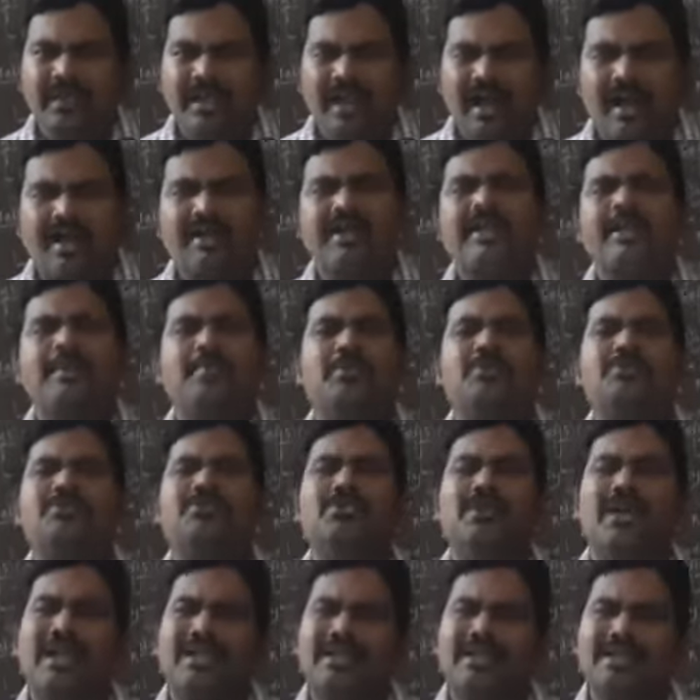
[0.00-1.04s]
and able to
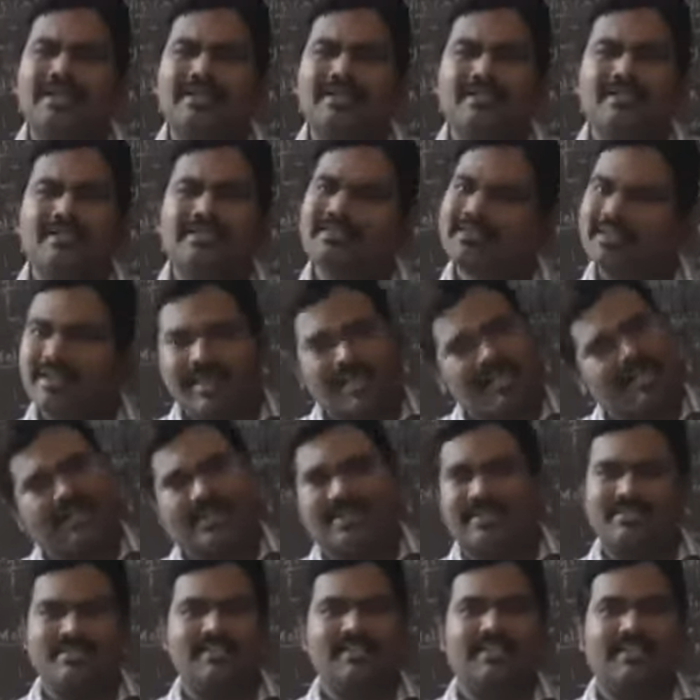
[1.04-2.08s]
conduct
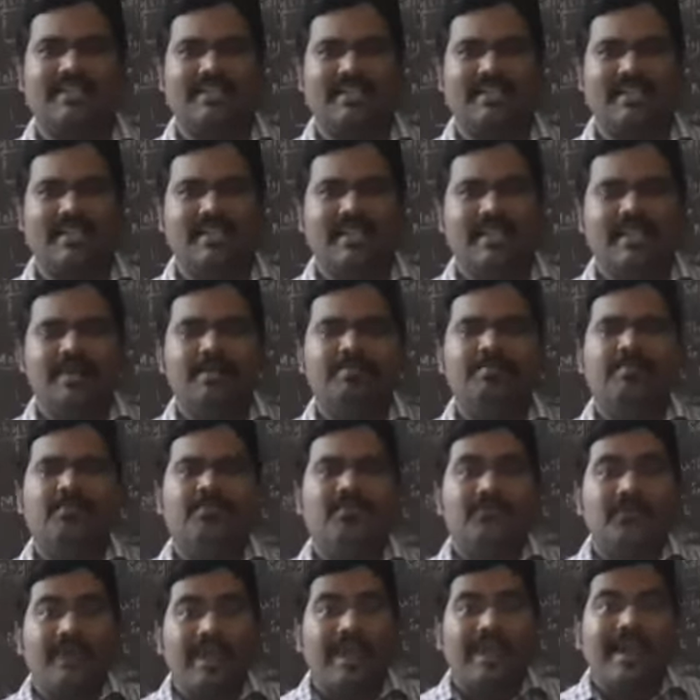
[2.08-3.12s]
electricity.
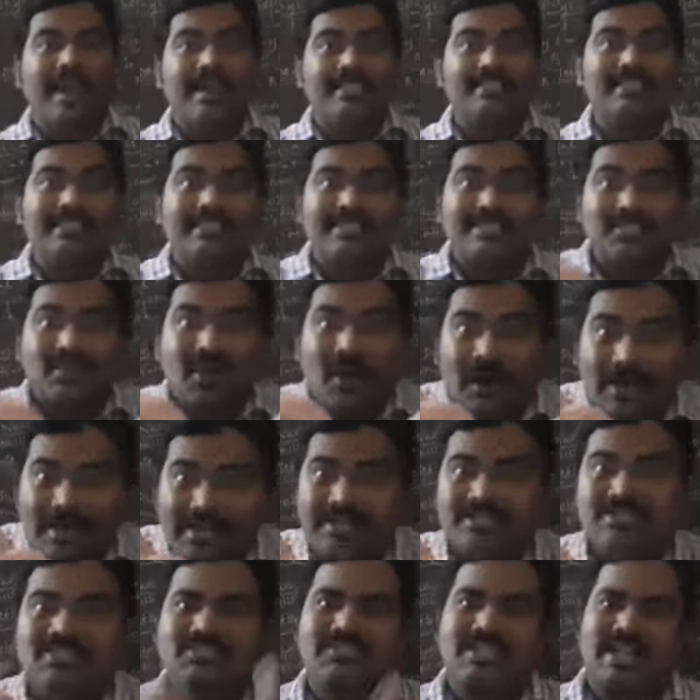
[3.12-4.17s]
Whereas in
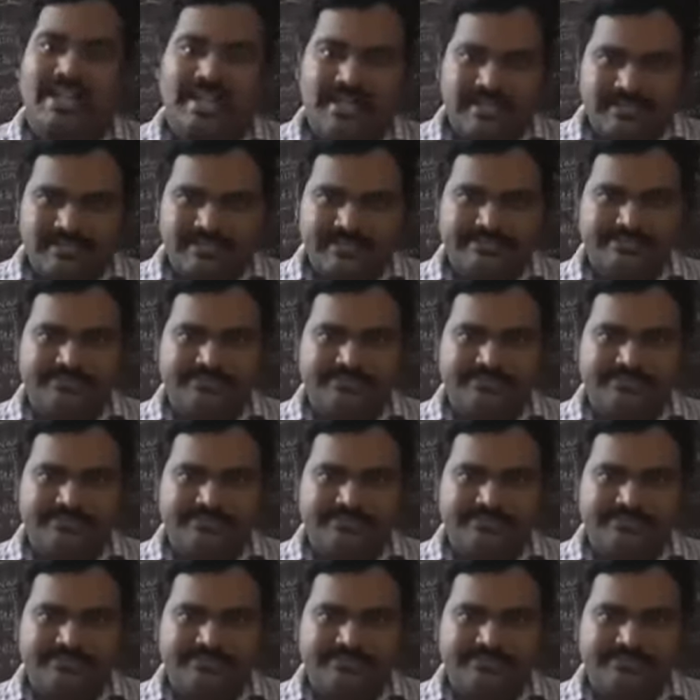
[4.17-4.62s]
solid state,